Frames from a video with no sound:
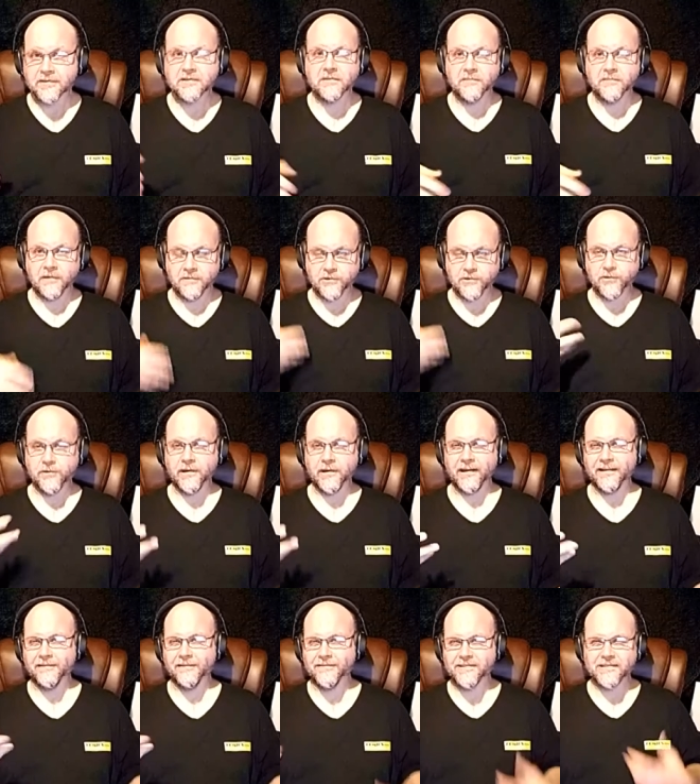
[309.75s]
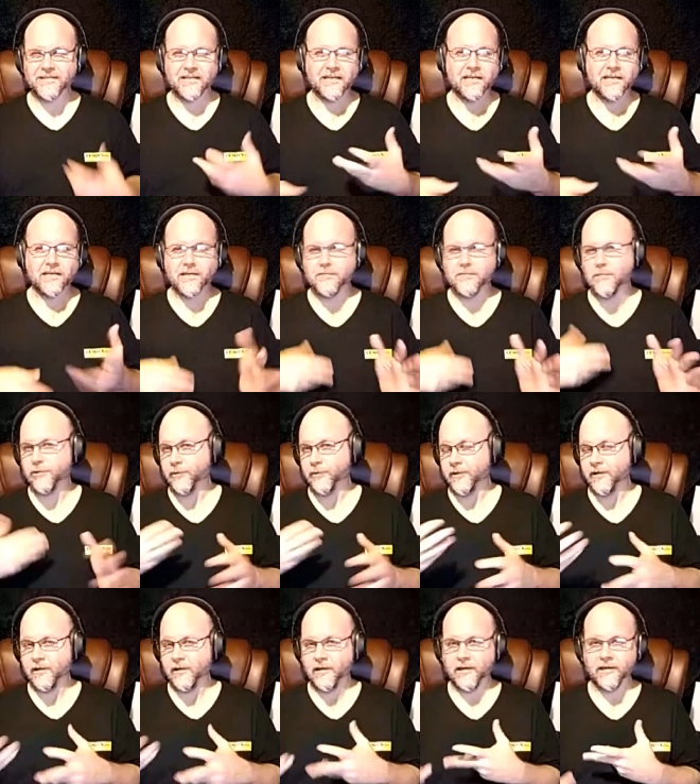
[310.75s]
sometimes you can kind of see between
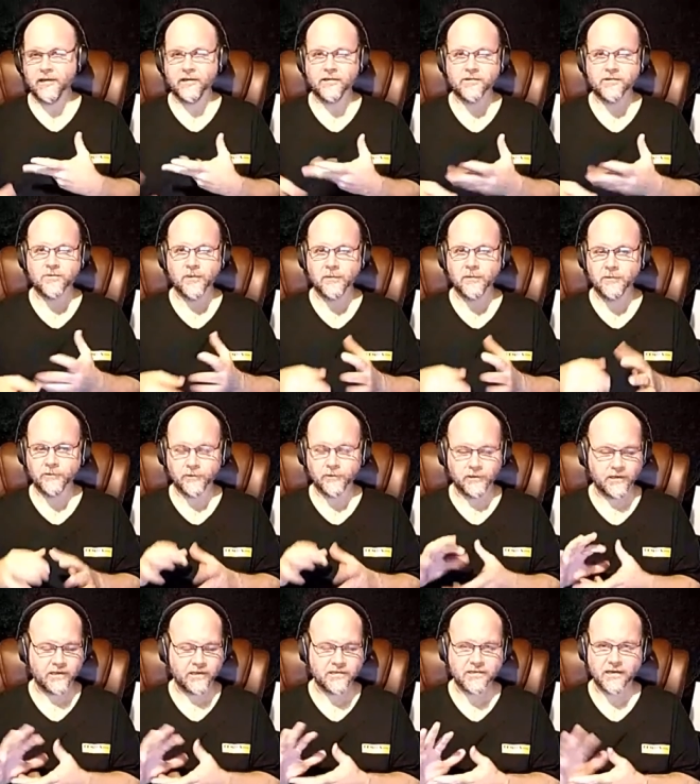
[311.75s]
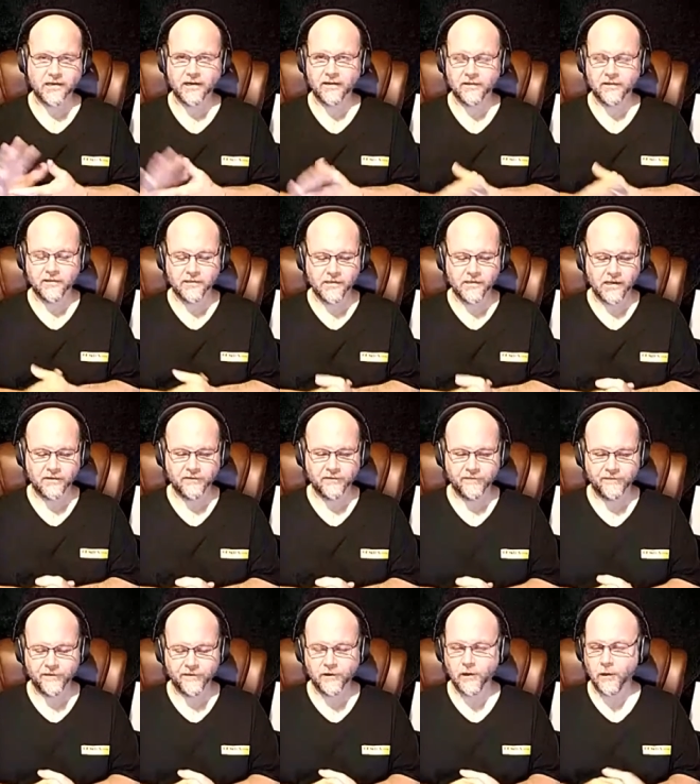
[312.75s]
the lines, read between the lines, that kind of thing,
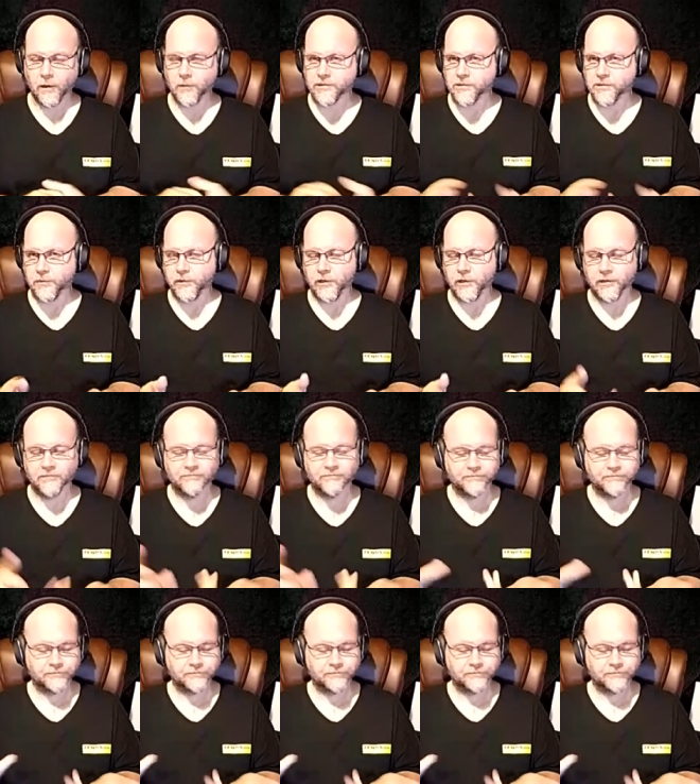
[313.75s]
and figure out what's going on.